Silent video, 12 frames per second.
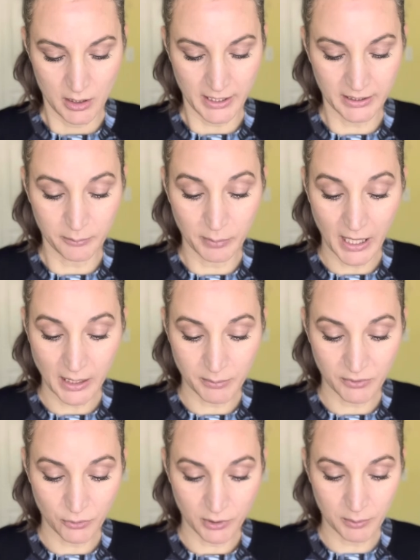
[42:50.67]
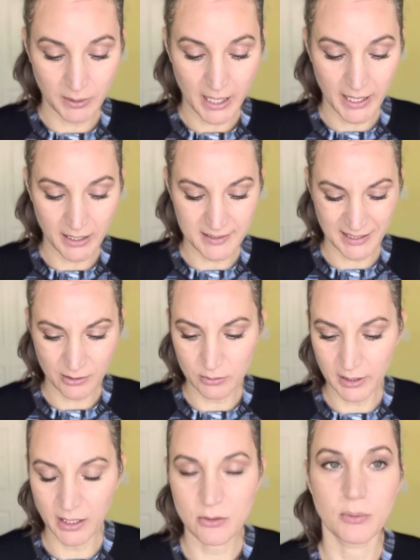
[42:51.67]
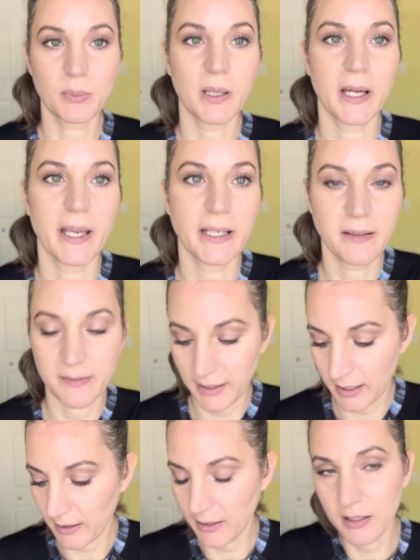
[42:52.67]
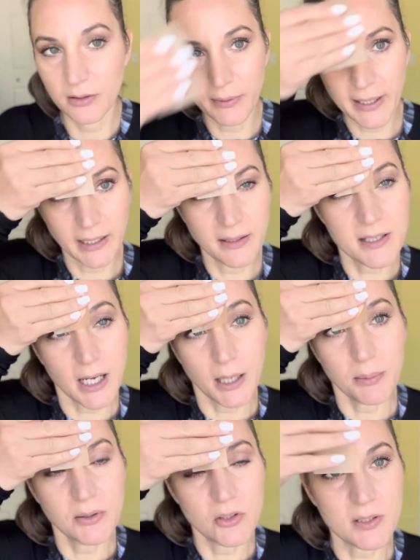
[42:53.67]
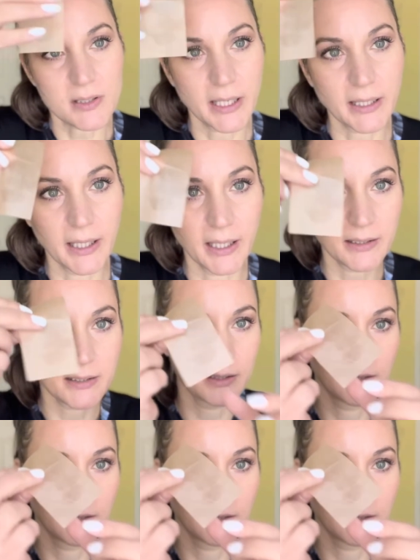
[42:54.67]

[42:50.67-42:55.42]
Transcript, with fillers: kind of blot before applying, because I don't like to apply anything right on top, just like that.